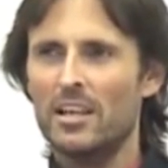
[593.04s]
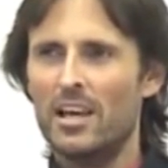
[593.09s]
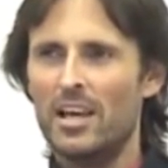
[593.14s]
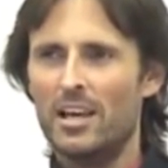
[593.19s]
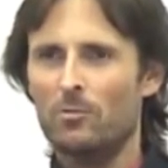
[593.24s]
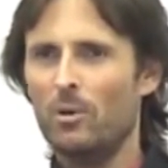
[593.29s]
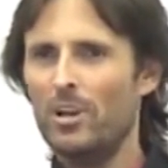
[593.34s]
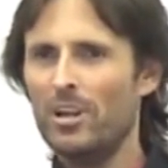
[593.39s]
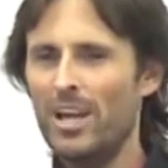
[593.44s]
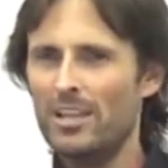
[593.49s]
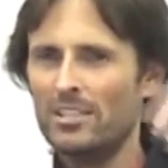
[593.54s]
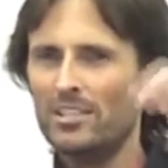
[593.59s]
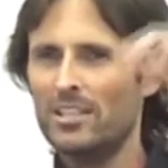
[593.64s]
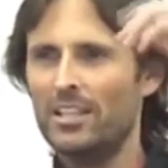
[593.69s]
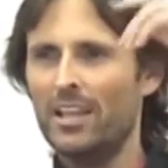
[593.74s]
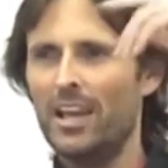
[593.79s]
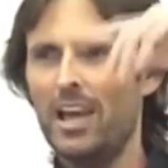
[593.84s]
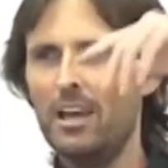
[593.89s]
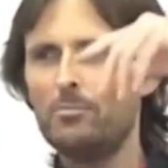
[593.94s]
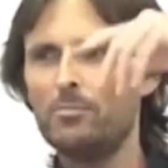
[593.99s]
And what
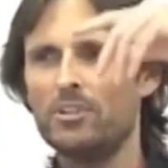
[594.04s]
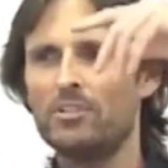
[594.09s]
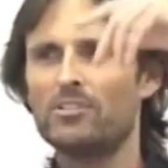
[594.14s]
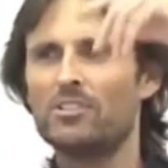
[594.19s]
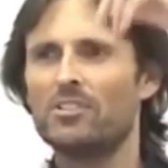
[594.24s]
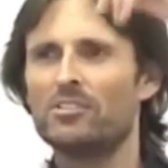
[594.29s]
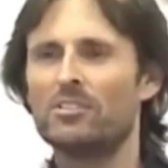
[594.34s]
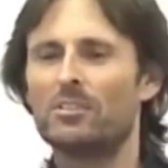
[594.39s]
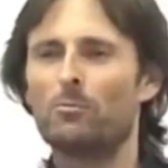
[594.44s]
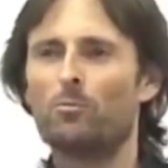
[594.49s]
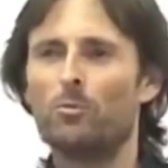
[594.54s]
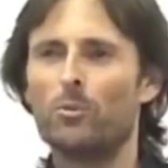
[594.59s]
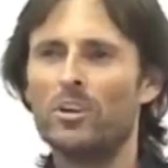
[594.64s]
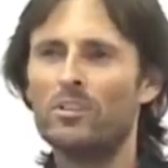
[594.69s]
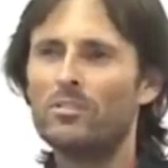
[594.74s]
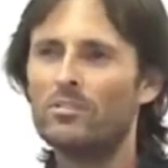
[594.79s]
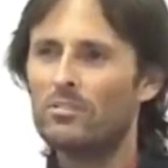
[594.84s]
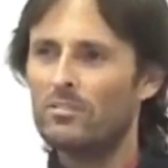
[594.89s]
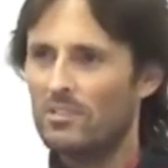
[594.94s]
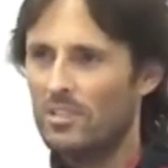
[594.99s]
actually happens is,
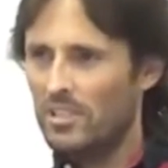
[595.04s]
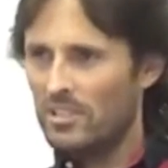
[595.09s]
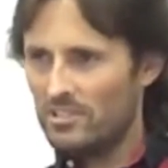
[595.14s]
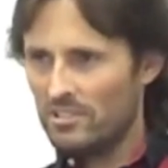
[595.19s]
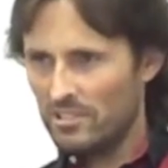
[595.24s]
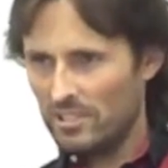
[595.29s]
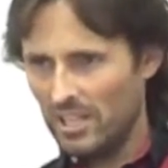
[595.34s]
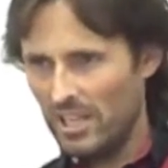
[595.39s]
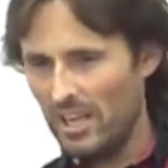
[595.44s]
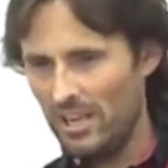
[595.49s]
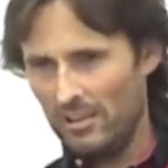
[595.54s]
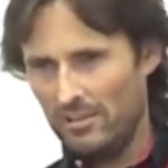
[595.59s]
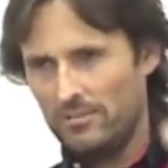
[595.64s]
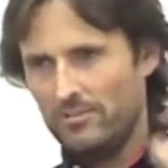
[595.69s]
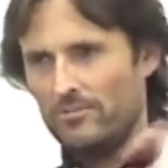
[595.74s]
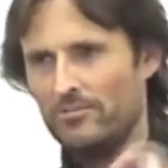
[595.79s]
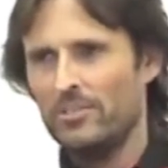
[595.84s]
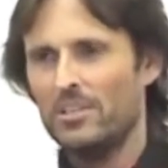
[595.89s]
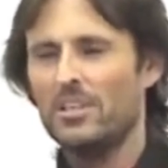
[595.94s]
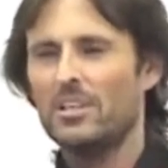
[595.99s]
with this love
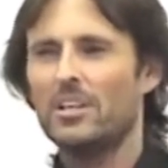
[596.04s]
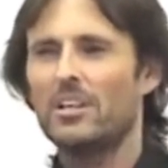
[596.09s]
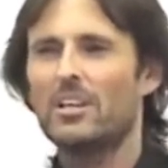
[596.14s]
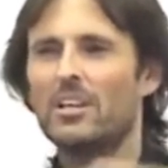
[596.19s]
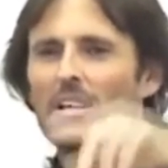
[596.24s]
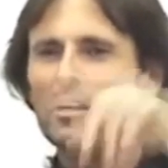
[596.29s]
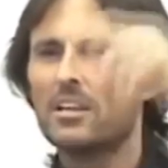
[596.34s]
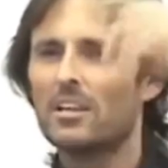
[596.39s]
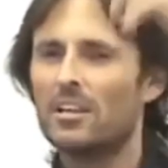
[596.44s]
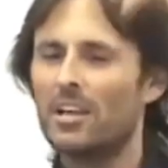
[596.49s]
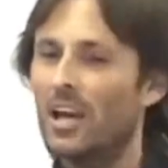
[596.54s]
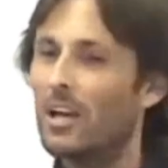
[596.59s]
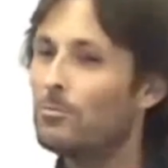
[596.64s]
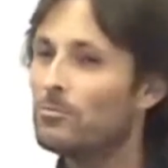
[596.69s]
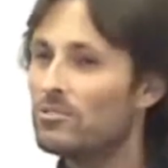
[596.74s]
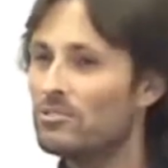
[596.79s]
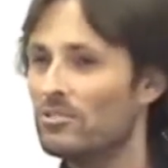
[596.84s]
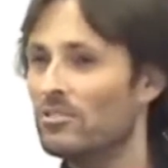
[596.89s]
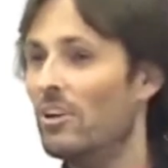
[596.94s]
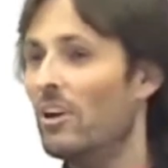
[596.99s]

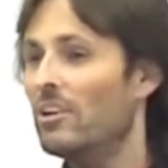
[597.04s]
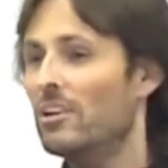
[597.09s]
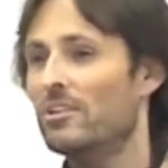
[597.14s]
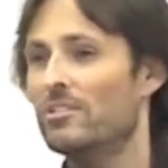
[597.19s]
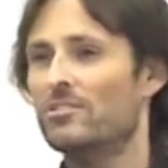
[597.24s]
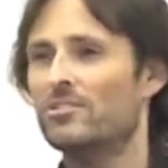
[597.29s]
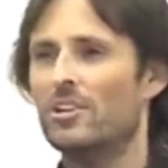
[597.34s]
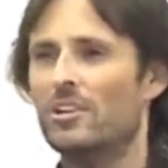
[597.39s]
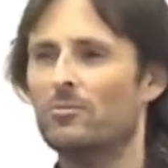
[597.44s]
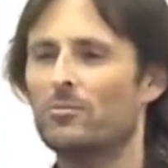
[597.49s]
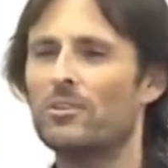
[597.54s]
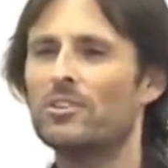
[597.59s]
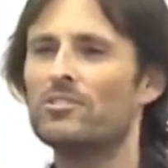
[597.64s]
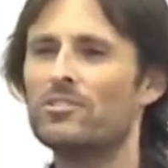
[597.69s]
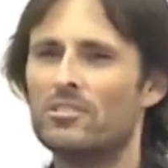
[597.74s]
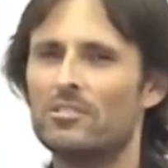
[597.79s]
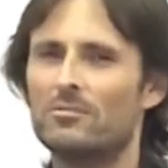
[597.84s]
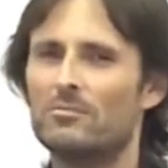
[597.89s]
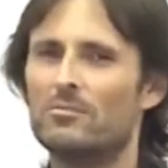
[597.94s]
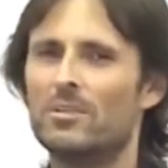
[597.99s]
comes knowledge and
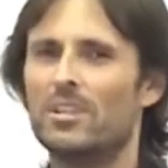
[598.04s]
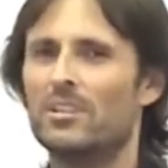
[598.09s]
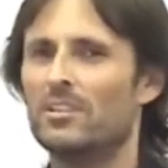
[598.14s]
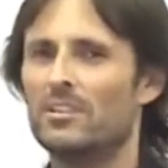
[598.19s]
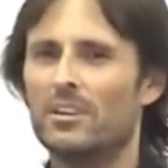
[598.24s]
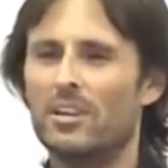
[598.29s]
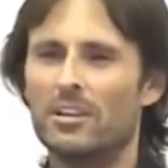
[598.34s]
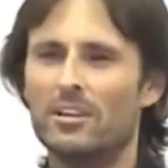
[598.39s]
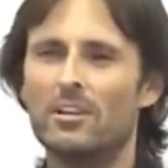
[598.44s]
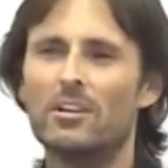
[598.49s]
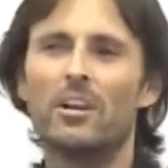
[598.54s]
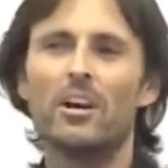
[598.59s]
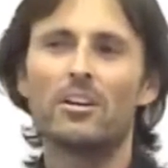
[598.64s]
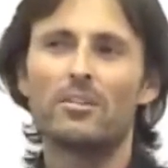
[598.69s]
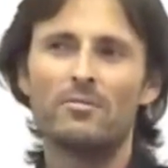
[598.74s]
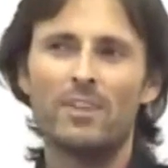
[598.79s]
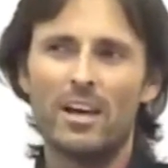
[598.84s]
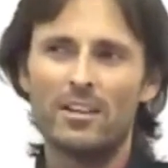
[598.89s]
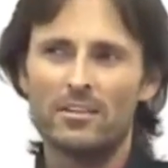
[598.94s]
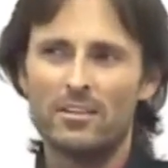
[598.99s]
wisdom and a lot
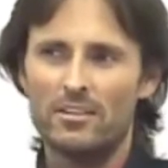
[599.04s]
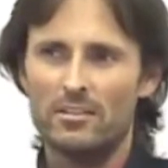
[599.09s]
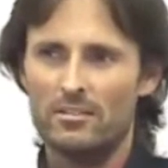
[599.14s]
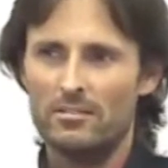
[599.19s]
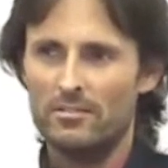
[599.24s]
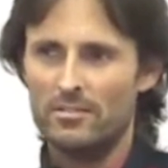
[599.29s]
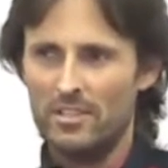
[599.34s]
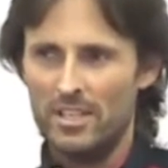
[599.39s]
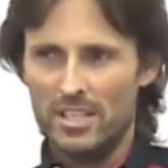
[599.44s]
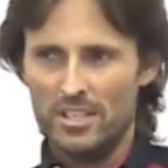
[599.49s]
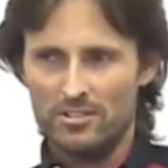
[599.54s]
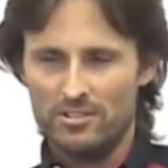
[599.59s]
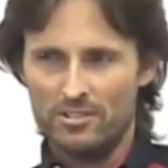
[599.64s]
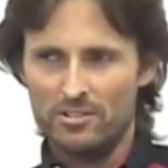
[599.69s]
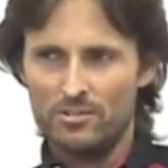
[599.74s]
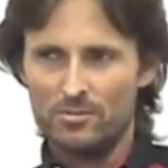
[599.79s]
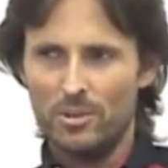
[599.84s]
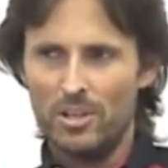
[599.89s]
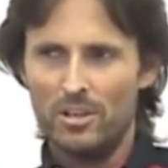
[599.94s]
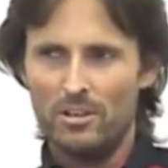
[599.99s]
of other things
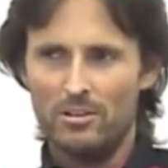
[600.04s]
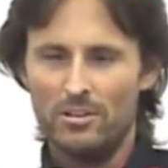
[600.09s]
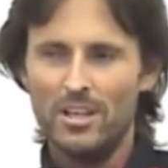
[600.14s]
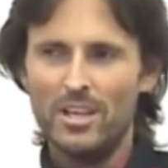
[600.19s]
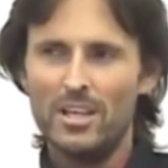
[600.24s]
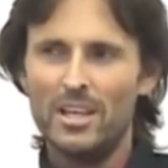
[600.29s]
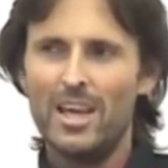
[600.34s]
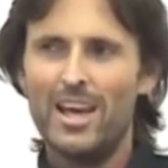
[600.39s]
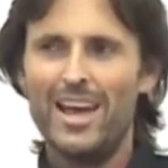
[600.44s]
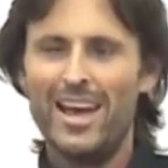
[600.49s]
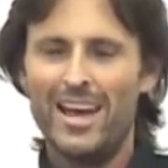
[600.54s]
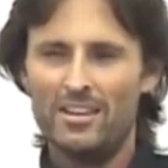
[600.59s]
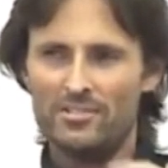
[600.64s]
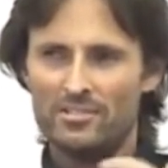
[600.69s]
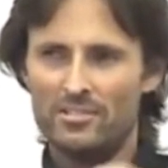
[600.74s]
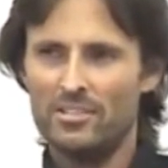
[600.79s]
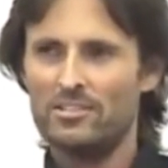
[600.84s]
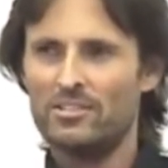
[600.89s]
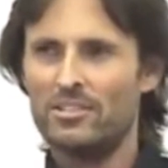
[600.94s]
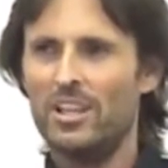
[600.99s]
as well, as
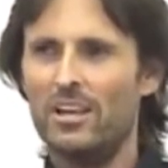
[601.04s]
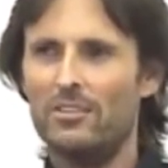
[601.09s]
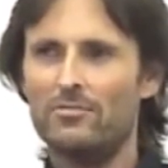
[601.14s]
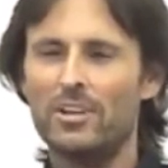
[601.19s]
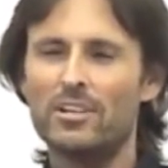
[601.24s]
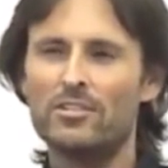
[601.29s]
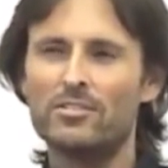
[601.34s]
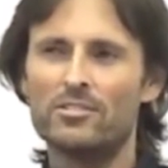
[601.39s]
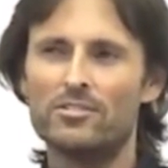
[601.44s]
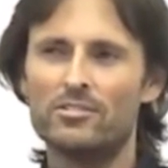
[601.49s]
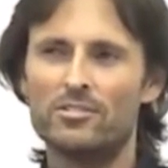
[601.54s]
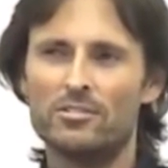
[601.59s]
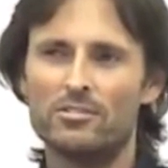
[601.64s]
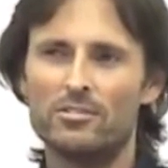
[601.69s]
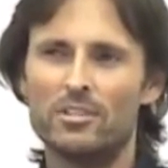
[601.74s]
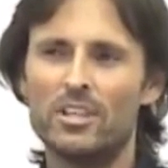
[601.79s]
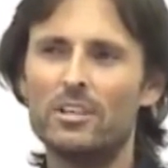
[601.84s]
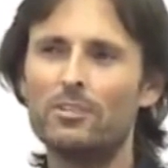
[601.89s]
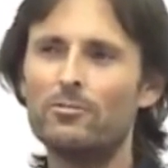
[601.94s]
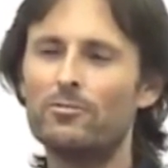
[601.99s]
this love enters
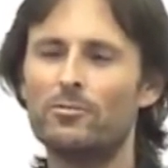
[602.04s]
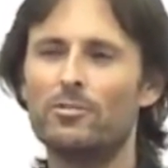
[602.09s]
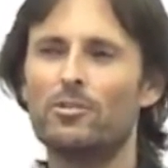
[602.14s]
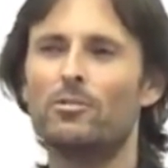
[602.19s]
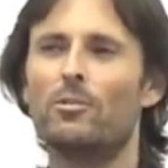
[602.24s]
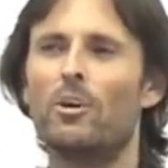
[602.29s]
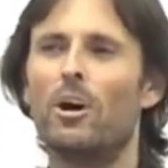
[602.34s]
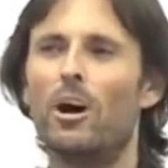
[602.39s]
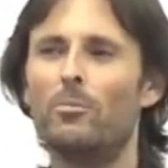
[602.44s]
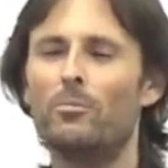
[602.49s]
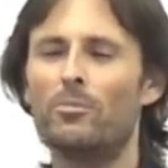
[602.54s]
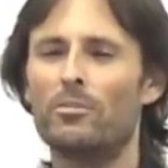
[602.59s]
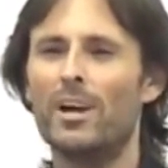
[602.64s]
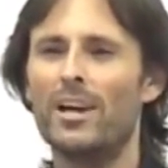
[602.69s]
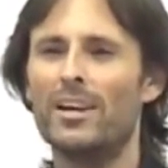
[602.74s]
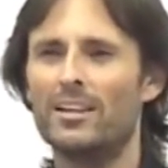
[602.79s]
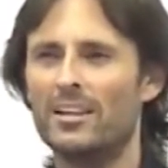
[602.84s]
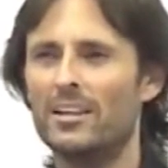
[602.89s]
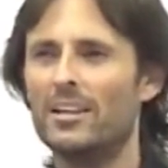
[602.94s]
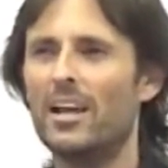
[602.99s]
you, if you
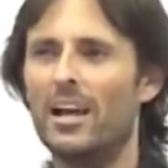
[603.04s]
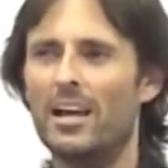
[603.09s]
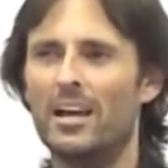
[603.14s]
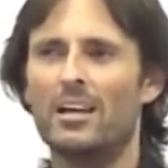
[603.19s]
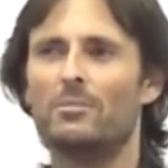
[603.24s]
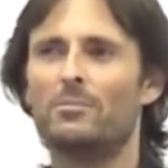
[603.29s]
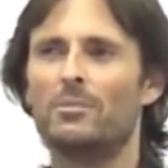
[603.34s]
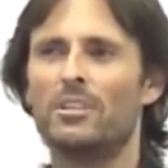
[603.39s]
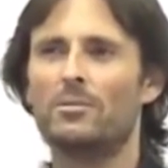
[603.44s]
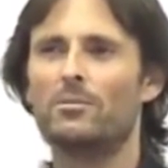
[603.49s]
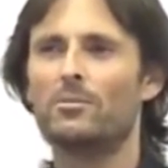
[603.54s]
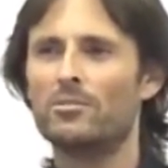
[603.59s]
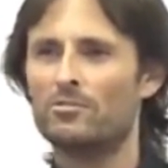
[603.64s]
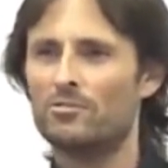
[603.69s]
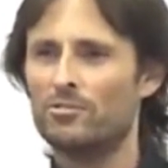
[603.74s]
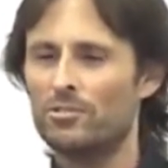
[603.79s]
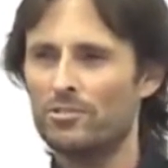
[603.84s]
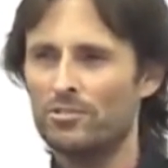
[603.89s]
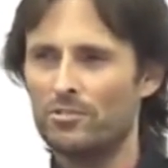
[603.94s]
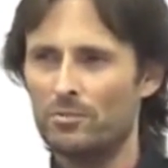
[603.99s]
operate in harmony with
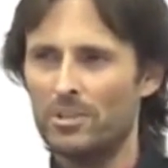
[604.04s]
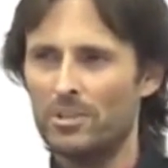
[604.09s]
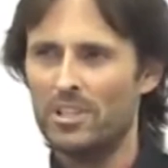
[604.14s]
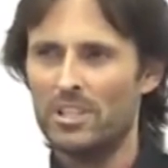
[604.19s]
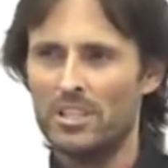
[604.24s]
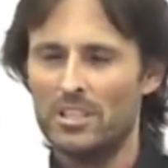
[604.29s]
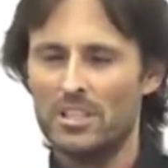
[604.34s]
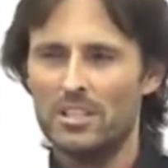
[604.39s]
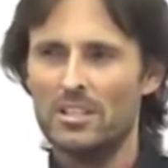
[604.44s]
truth it.